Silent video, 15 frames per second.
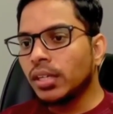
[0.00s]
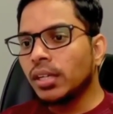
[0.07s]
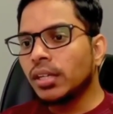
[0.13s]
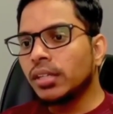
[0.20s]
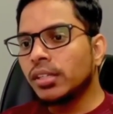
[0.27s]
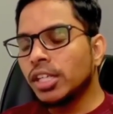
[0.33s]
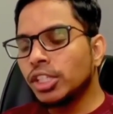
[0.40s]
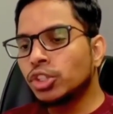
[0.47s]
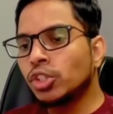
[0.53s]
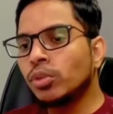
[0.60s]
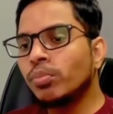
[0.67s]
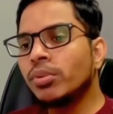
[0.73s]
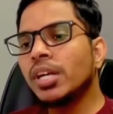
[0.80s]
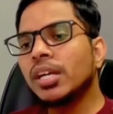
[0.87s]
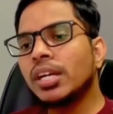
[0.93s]
there should
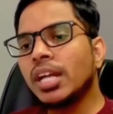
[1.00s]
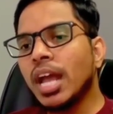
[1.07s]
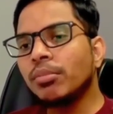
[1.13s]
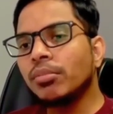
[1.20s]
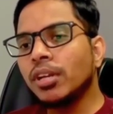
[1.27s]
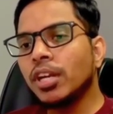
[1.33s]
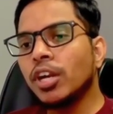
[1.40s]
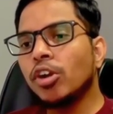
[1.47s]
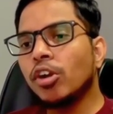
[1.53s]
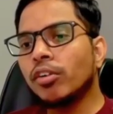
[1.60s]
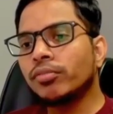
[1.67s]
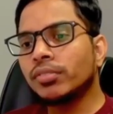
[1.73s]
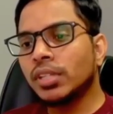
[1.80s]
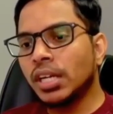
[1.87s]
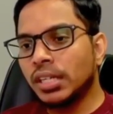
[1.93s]
be a time delay
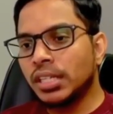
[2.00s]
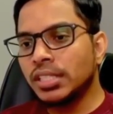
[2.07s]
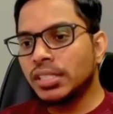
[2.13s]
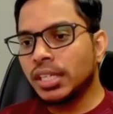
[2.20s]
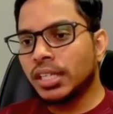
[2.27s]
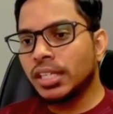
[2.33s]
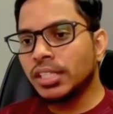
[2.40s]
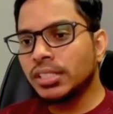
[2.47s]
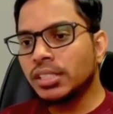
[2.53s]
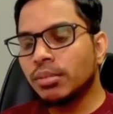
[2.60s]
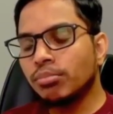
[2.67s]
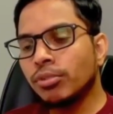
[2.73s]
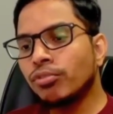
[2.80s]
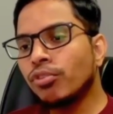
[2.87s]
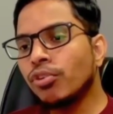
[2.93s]
of 30 seconds
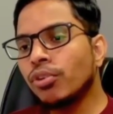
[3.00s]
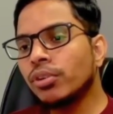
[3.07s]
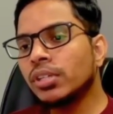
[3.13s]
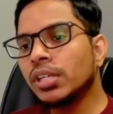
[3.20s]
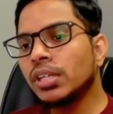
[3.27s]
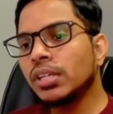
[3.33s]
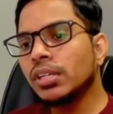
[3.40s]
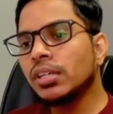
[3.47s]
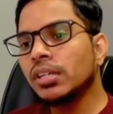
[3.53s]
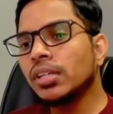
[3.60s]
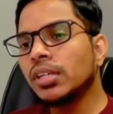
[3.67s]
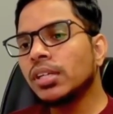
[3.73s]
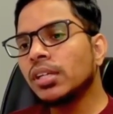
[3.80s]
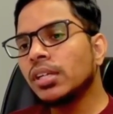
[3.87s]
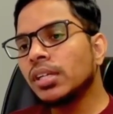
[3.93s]
before the
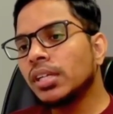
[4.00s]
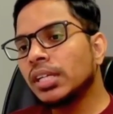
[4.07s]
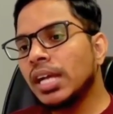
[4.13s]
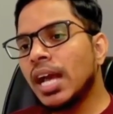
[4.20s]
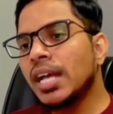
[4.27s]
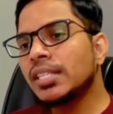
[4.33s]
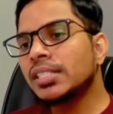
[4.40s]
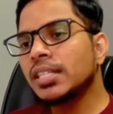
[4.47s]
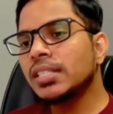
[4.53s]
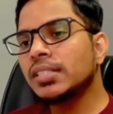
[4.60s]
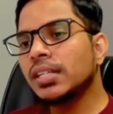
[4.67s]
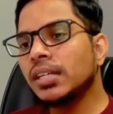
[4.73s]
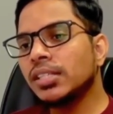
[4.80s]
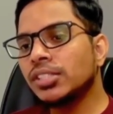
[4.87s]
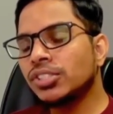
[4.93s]
gas is
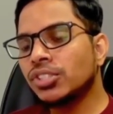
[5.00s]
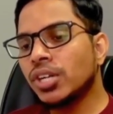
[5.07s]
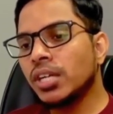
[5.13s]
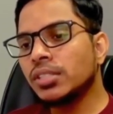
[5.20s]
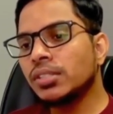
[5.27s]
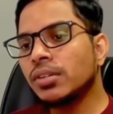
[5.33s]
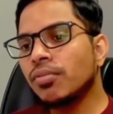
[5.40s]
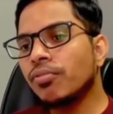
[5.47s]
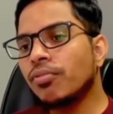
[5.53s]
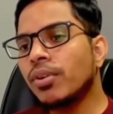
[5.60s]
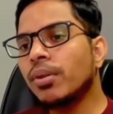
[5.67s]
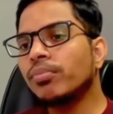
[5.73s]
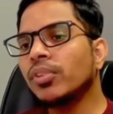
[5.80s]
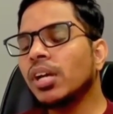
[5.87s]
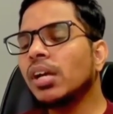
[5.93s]
discharged
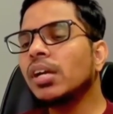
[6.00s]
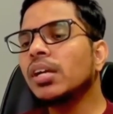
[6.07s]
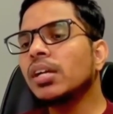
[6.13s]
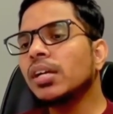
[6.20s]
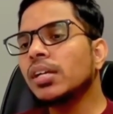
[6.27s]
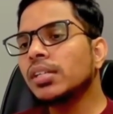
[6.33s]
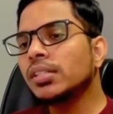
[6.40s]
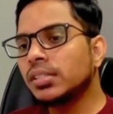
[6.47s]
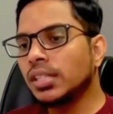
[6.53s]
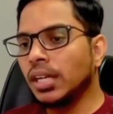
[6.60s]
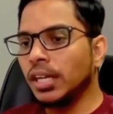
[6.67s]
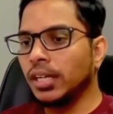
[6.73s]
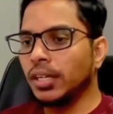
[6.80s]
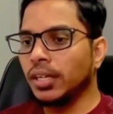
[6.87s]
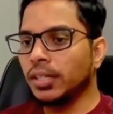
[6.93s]
from the
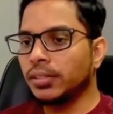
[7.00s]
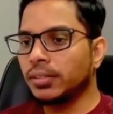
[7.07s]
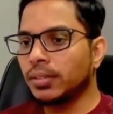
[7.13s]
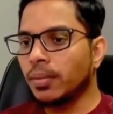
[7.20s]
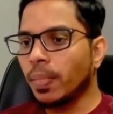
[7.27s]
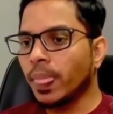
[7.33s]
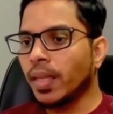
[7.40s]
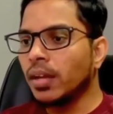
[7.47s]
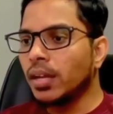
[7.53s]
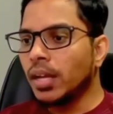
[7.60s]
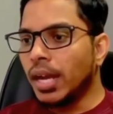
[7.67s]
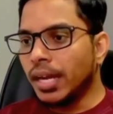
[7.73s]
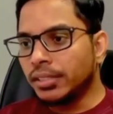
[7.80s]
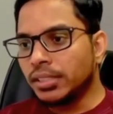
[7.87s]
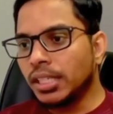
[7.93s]
cylinders.
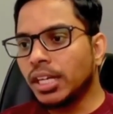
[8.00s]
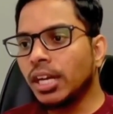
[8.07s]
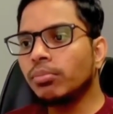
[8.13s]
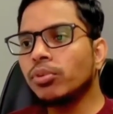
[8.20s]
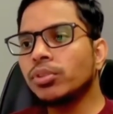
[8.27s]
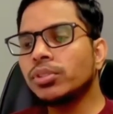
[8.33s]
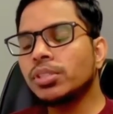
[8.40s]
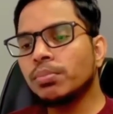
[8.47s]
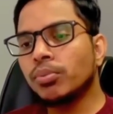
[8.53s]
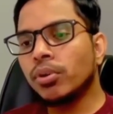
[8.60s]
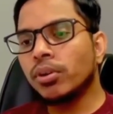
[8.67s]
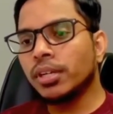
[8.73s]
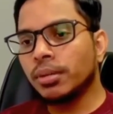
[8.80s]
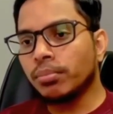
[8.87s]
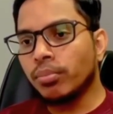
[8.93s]
And second most
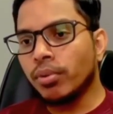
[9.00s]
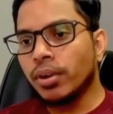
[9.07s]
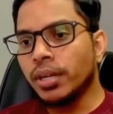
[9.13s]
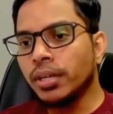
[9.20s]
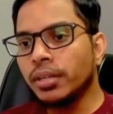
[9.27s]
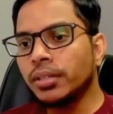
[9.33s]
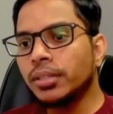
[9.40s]
important point,